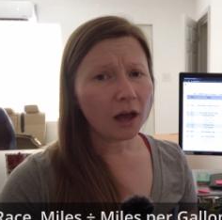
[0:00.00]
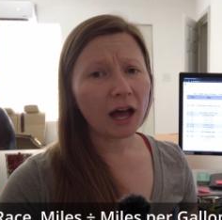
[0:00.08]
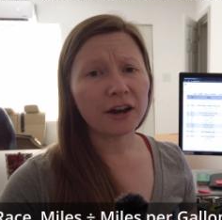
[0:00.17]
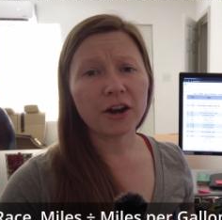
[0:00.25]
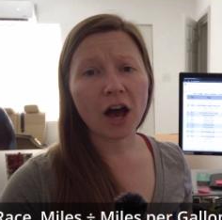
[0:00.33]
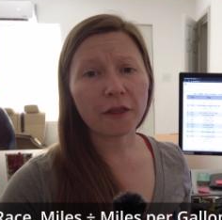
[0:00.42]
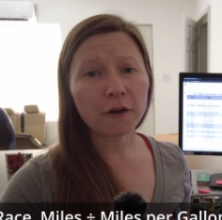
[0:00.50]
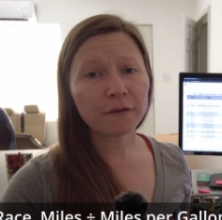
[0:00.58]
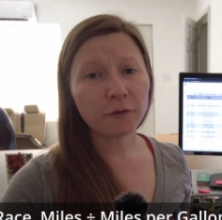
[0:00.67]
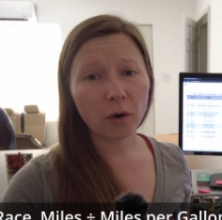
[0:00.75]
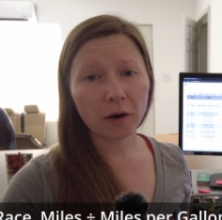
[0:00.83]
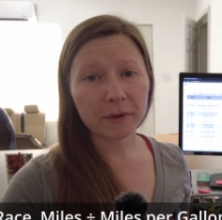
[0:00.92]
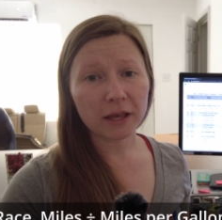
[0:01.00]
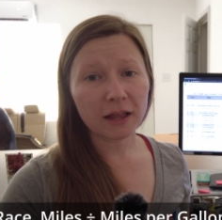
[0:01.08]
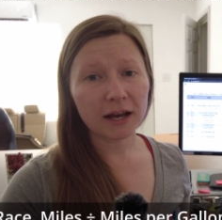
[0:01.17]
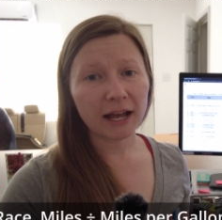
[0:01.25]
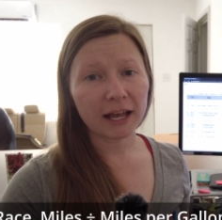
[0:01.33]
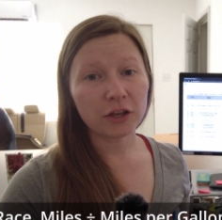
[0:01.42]
Another
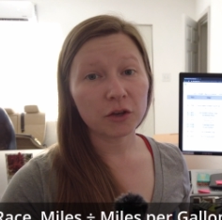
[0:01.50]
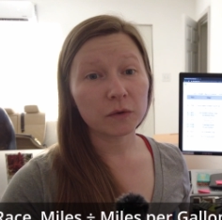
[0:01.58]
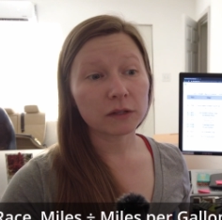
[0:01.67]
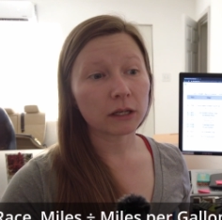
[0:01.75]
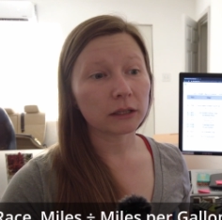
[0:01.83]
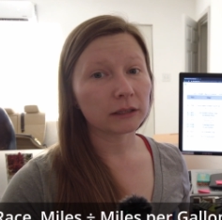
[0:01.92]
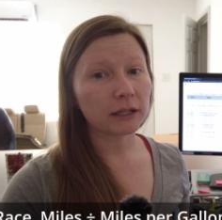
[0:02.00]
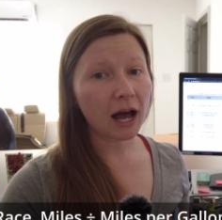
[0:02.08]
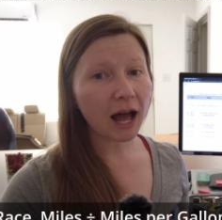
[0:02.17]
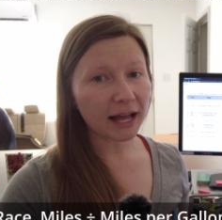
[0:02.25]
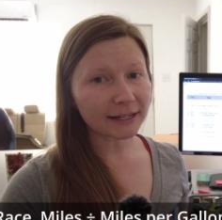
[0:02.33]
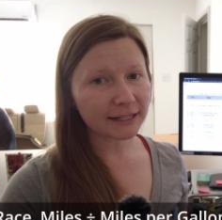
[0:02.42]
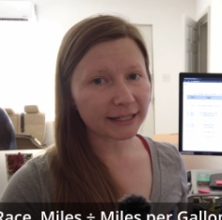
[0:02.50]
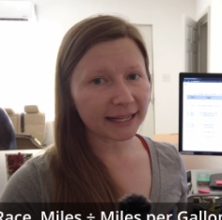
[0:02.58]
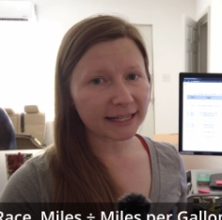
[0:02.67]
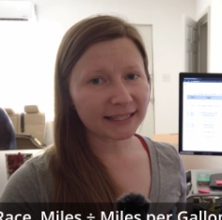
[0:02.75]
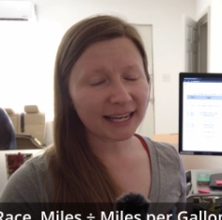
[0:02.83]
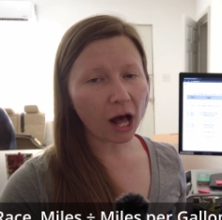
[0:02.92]
formula I use a lot
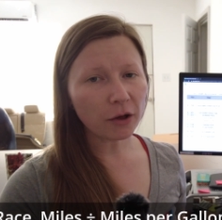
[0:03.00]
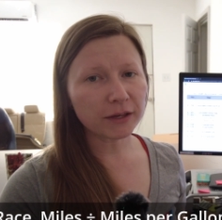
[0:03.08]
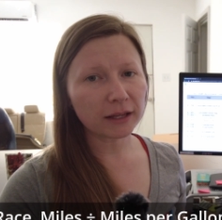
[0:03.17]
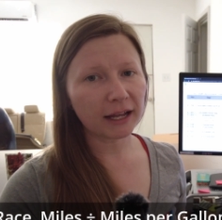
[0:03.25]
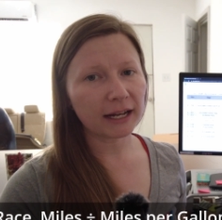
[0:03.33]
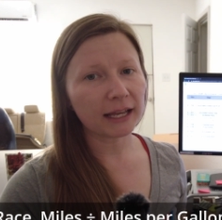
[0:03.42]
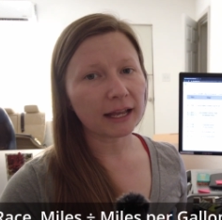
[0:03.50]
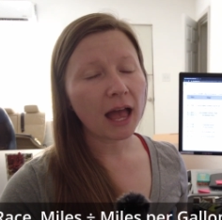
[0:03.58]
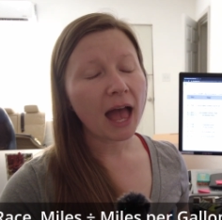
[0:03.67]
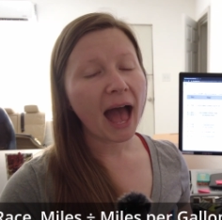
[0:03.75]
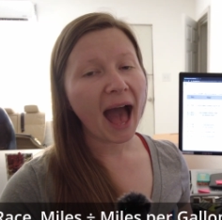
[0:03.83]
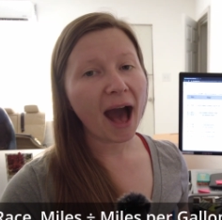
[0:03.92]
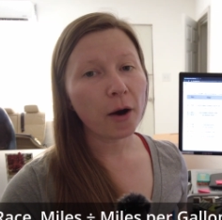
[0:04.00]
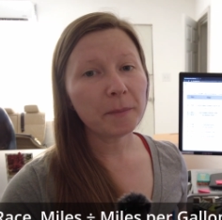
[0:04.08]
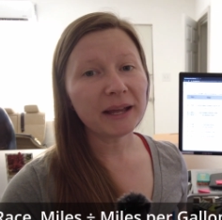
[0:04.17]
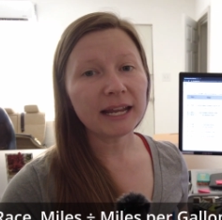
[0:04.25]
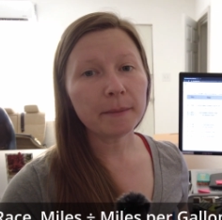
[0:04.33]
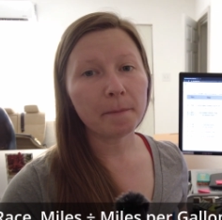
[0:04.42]
is calculating how
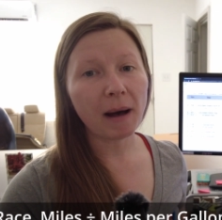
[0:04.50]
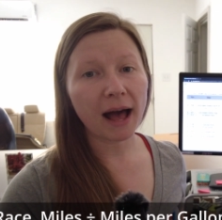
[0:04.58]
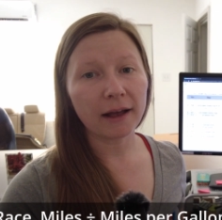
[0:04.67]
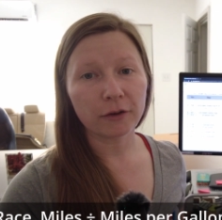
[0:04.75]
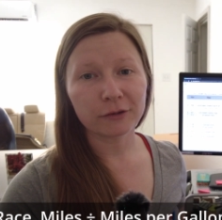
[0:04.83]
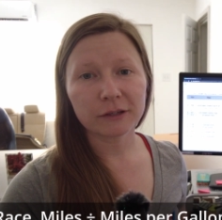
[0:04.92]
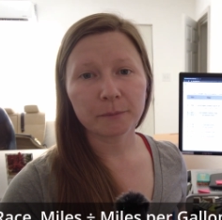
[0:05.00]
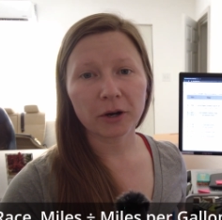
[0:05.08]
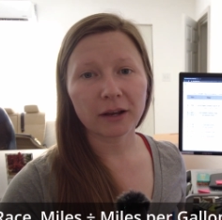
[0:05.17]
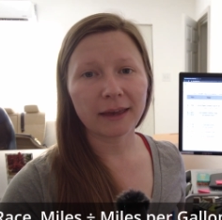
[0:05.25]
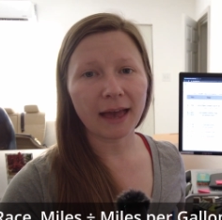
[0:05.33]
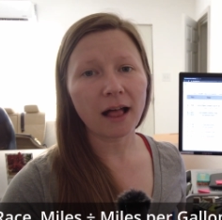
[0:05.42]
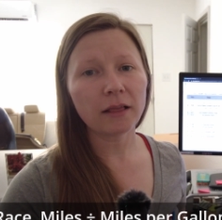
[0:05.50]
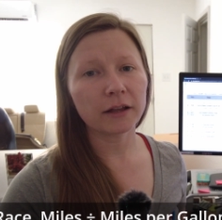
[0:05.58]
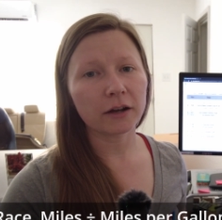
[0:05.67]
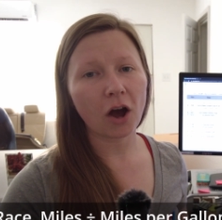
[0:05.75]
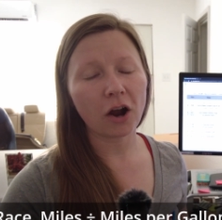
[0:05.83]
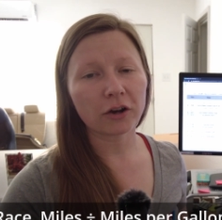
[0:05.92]
many miles per
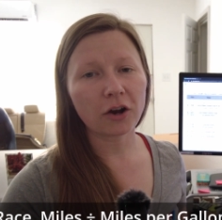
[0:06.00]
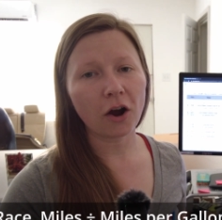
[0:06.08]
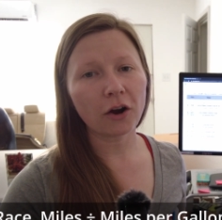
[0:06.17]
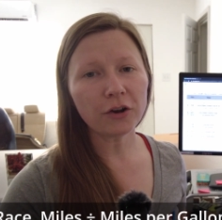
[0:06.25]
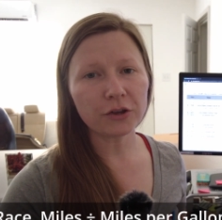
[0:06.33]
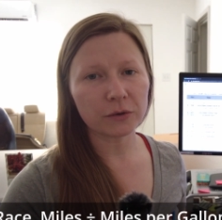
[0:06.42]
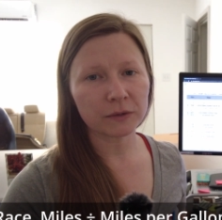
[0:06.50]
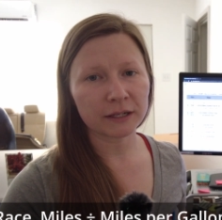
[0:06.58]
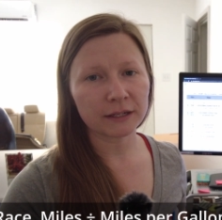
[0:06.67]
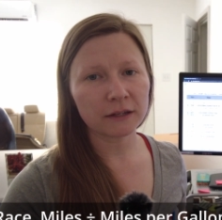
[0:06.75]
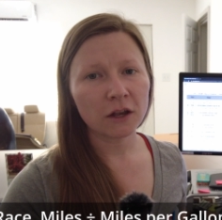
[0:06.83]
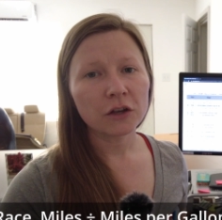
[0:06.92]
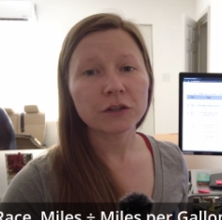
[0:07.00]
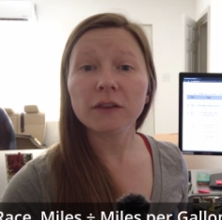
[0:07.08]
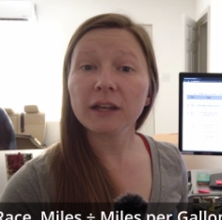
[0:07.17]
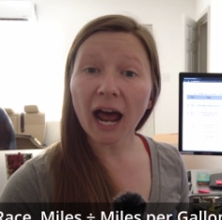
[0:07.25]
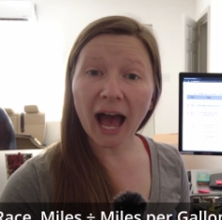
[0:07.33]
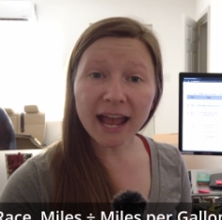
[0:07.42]
gallon our car uses so
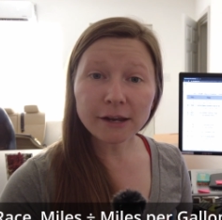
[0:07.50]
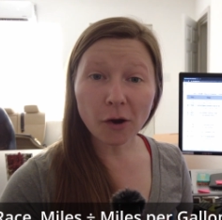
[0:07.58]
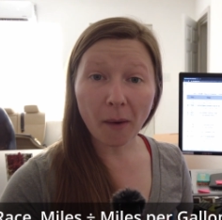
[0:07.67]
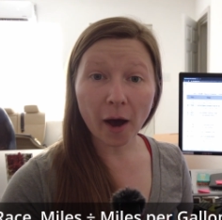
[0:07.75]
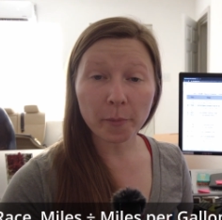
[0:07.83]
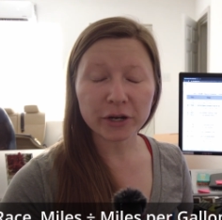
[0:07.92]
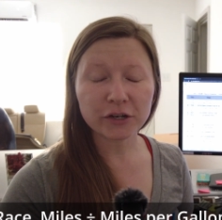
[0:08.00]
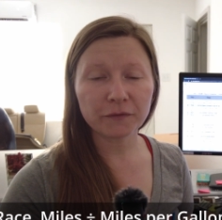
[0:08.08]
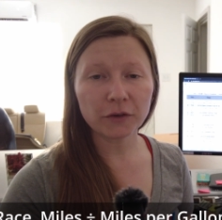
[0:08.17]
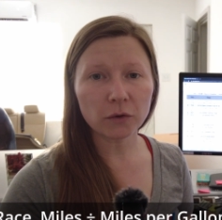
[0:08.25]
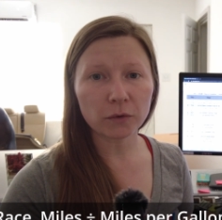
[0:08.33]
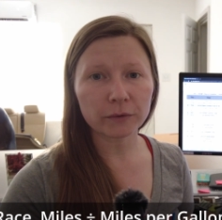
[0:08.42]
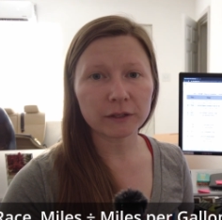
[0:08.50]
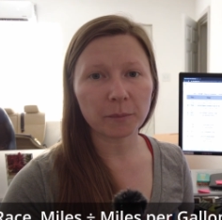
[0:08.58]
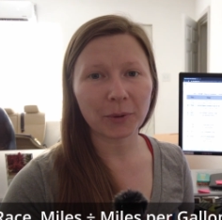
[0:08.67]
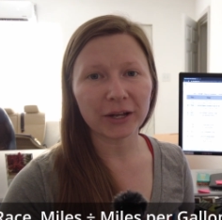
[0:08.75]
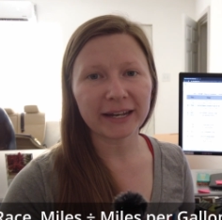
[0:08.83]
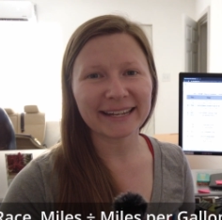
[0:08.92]
that I know how much fuel to
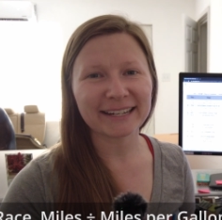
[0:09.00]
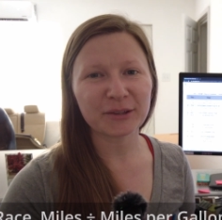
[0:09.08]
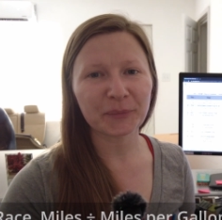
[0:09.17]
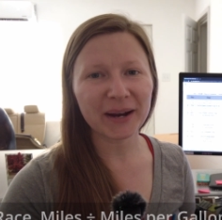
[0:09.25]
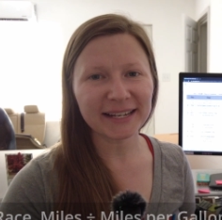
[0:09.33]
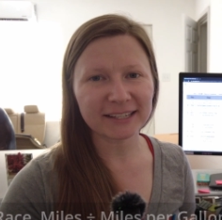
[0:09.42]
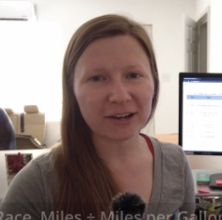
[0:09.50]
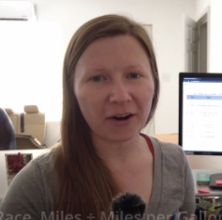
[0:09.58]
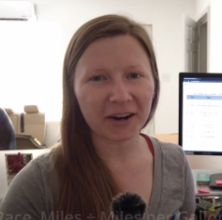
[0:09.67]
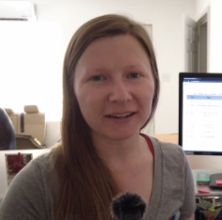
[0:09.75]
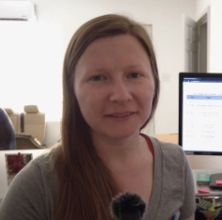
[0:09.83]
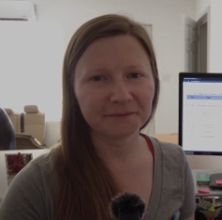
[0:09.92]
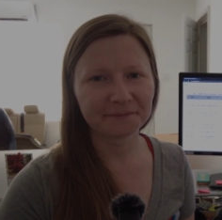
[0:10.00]
put in the race car.